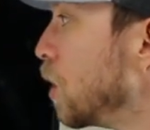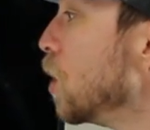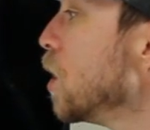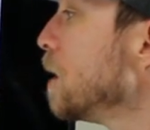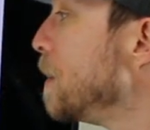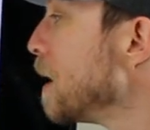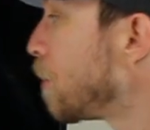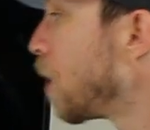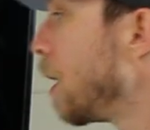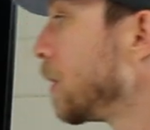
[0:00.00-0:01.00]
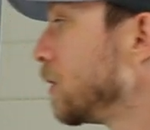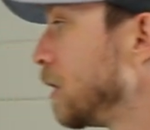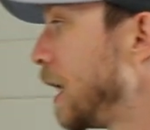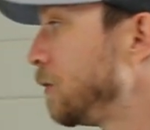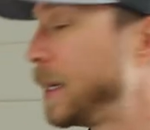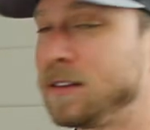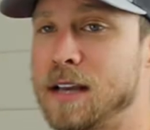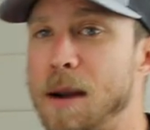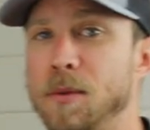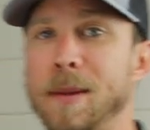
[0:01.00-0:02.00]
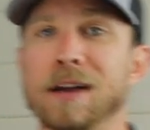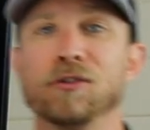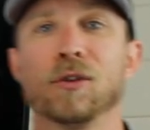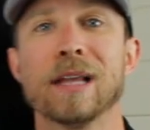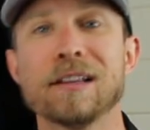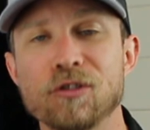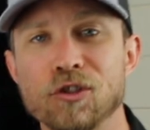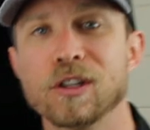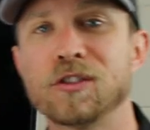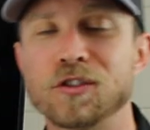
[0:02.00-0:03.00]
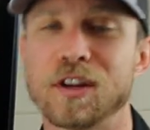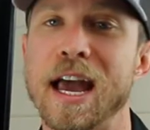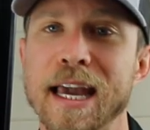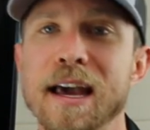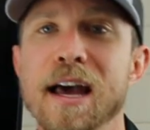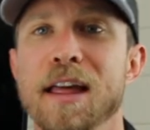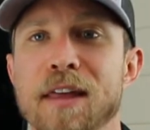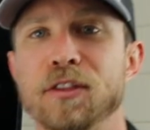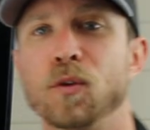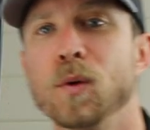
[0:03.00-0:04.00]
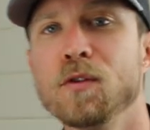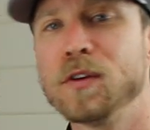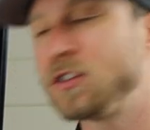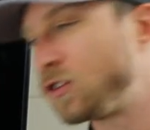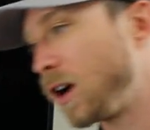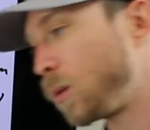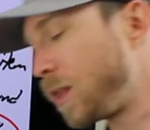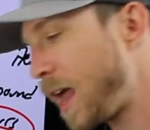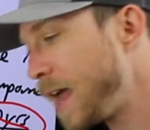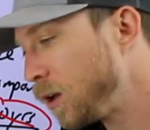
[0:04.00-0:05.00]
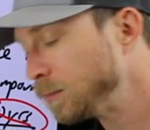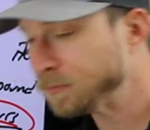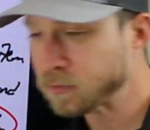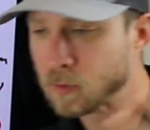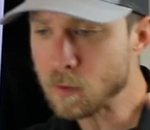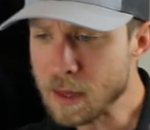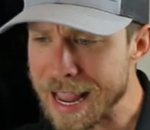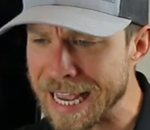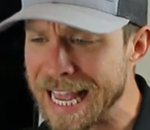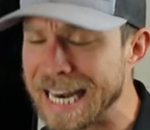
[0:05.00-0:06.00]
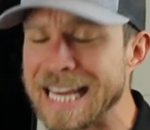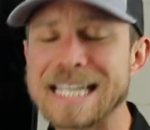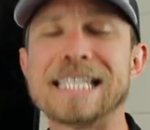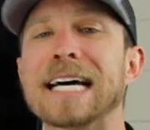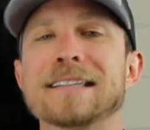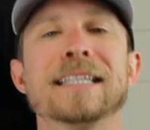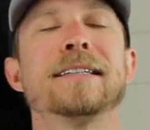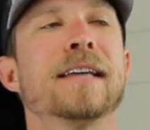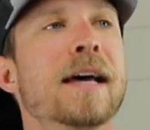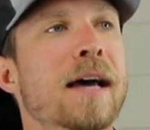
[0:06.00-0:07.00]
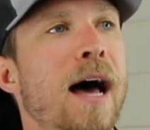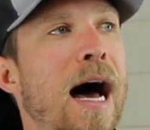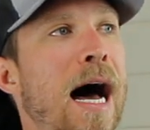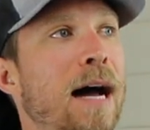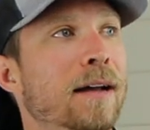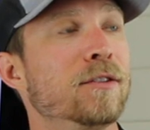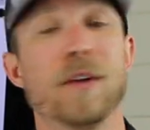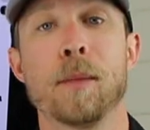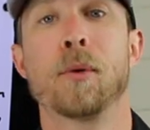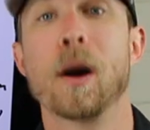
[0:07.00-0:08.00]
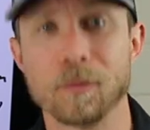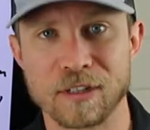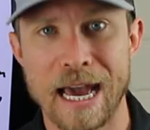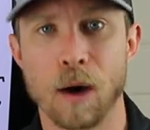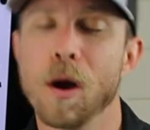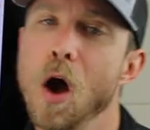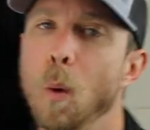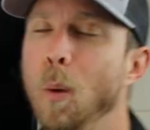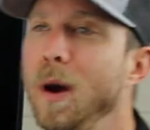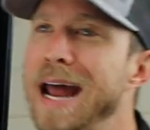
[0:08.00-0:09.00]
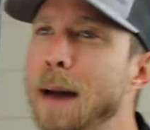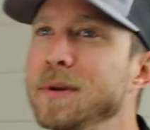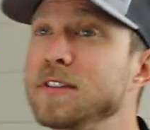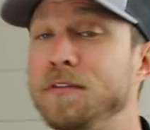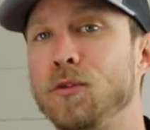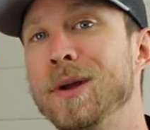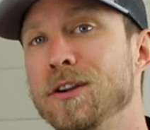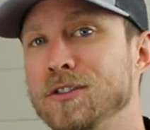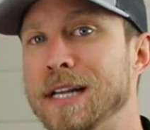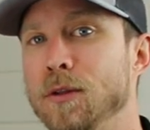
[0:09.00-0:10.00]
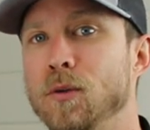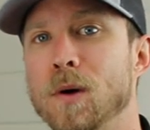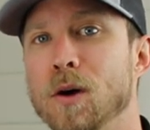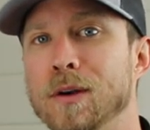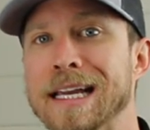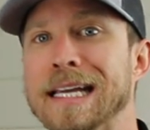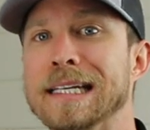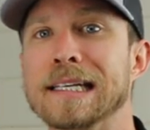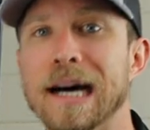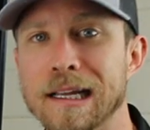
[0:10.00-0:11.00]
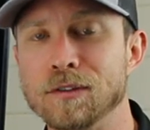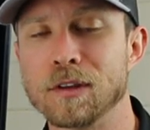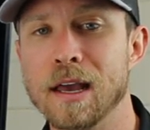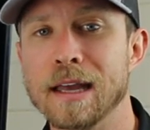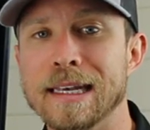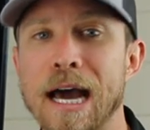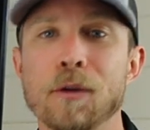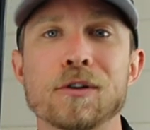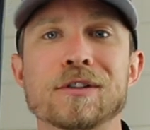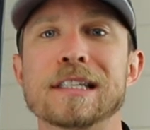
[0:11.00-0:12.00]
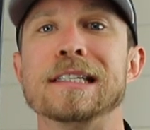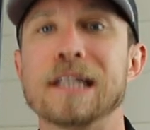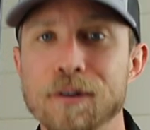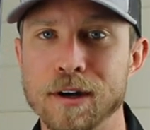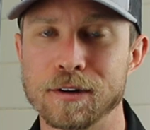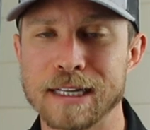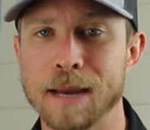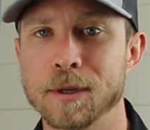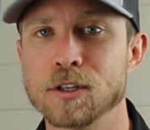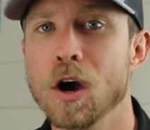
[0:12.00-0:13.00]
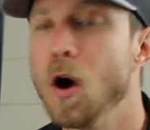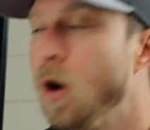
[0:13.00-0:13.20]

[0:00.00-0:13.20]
could be a problem because the lifespan's compromised, so let's just say that the roof is struck with hail and it doesn't uh, develop problems now. Well, what happens if three years down the road it does? Now there's interior damage,